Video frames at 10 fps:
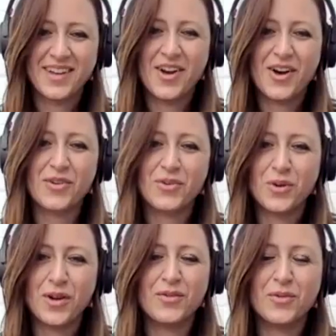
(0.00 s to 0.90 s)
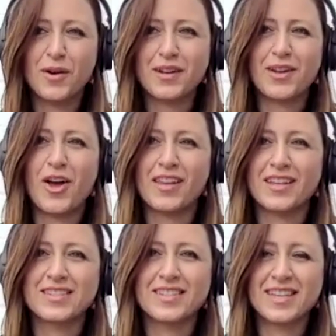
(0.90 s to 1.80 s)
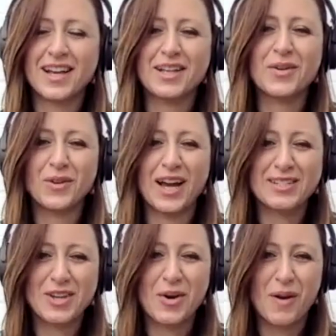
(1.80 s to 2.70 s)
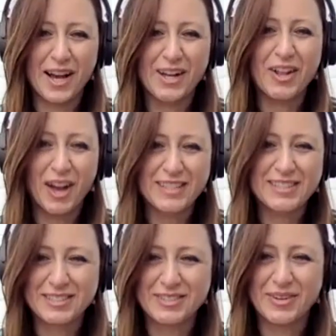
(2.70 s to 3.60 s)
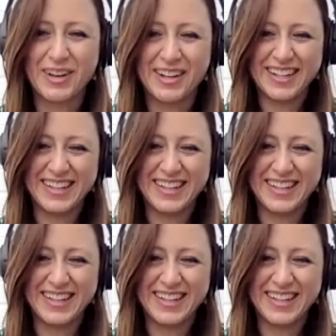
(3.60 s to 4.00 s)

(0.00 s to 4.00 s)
Oh, we're in line. That's exactly what I tell my clients as well.